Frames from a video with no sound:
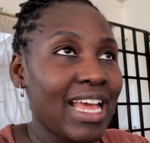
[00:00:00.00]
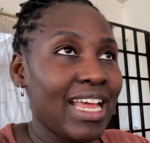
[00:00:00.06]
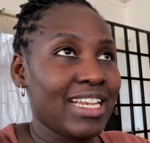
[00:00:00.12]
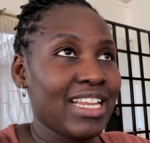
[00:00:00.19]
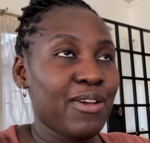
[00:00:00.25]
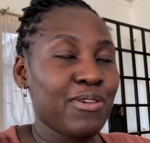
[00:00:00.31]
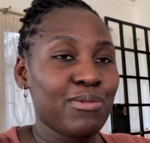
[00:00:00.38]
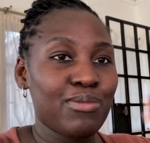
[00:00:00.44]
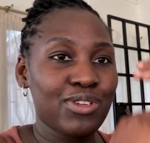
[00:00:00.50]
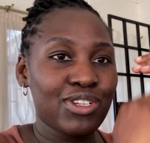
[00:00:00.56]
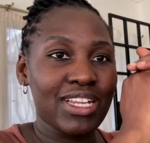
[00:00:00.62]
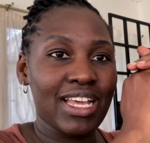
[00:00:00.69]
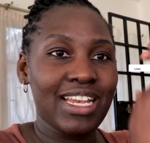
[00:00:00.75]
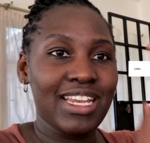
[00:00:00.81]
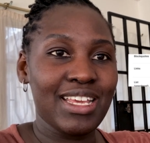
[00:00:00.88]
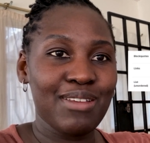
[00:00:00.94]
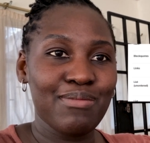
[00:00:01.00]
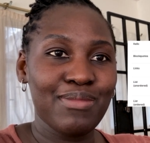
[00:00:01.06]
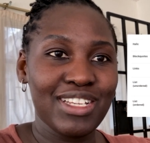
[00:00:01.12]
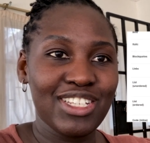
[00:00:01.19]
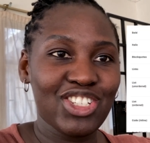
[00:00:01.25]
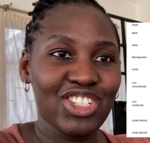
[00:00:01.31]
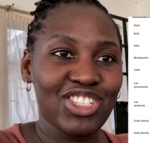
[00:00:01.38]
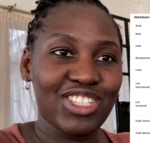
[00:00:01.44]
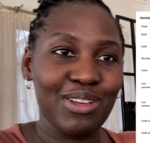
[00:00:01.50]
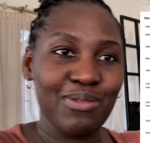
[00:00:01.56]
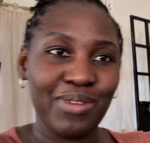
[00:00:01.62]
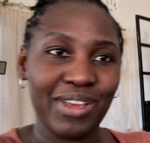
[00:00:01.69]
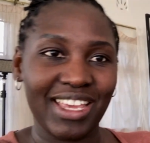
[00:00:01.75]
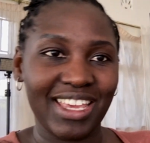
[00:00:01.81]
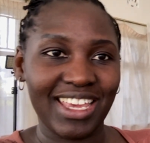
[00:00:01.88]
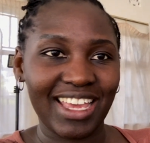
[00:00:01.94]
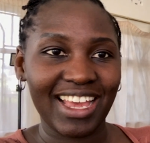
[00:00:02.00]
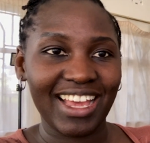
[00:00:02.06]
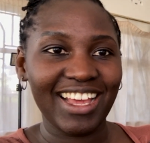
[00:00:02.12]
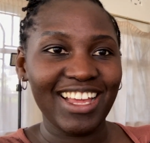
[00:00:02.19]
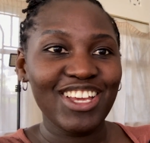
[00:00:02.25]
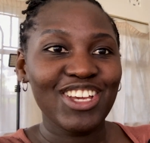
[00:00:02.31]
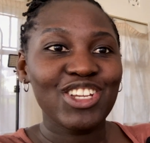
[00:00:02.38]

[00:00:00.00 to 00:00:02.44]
and I will put an image somewhere here